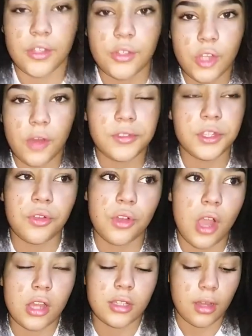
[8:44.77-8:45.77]
there was obviously no
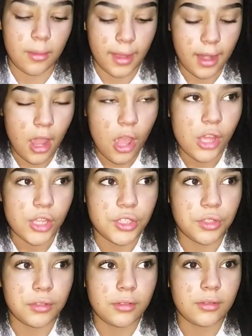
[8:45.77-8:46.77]
cars coming,
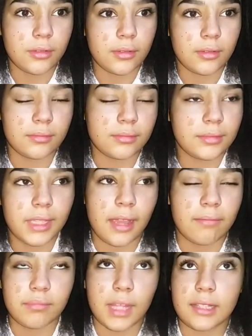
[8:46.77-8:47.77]
so
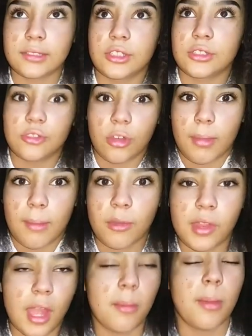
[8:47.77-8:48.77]
yeah, that's just not a
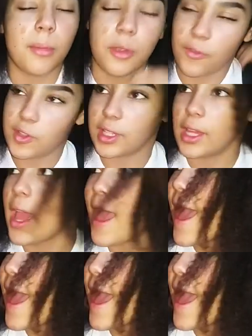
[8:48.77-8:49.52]
memory that I remember, obviously.